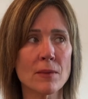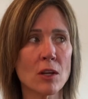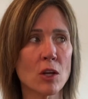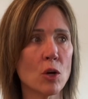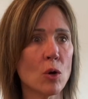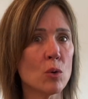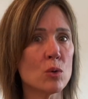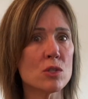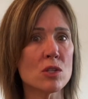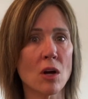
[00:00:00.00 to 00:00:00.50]

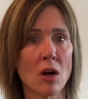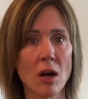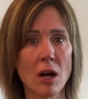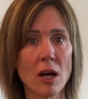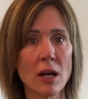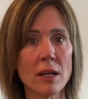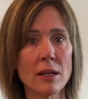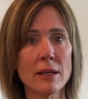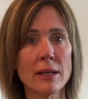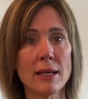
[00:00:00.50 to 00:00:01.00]
goes
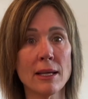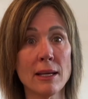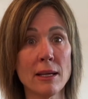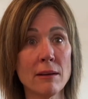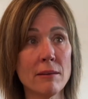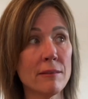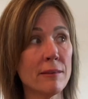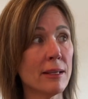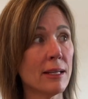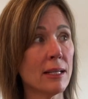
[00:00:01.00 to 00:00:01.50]
on
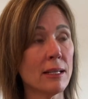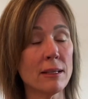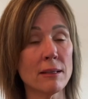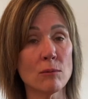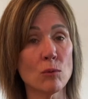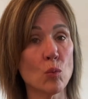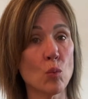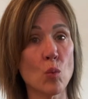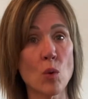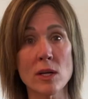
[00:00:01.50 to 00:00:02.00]
even
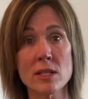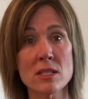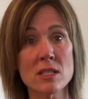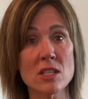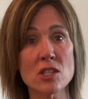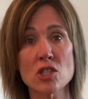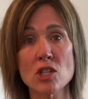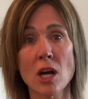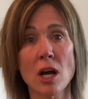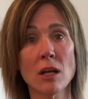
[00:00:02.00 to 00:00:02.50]
once
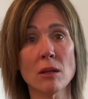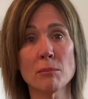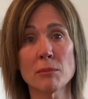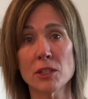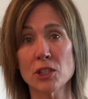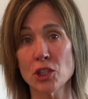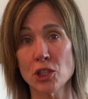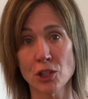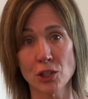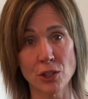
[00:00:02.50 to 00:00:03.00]
the child
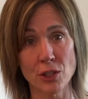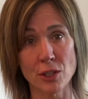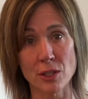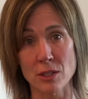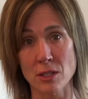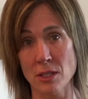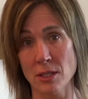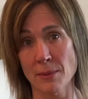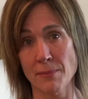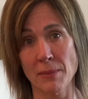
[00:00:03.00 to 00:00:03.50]

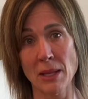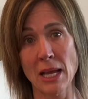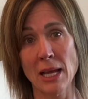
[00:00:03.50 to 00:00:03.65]
matures,